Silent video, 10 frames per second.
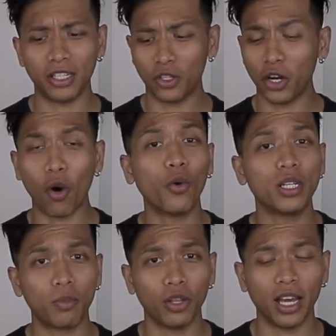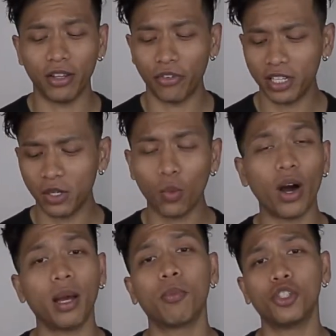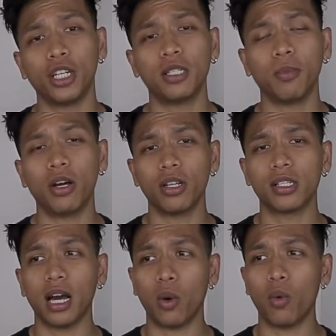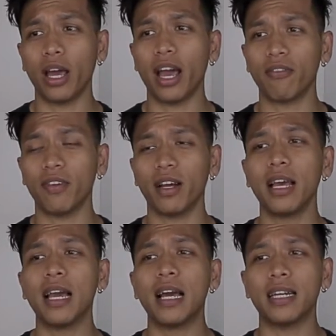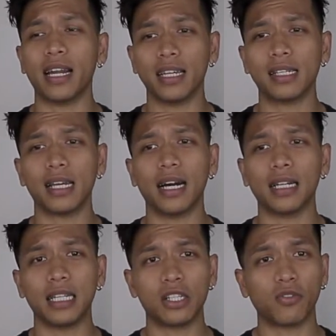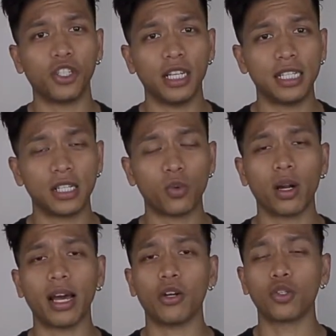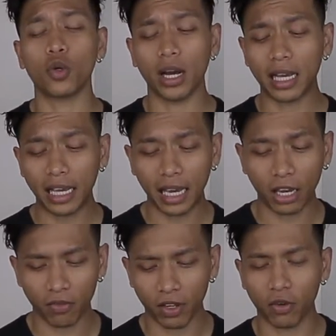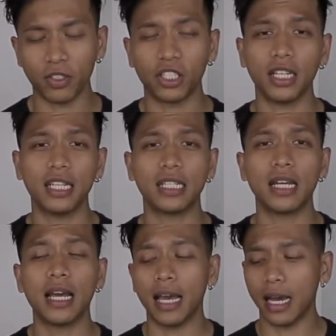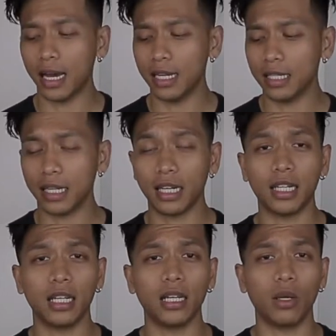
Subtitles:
You can always put that. The reason why I put chili is because I want to have a nice taste of chilies as well, and also a kick of chilies inside it.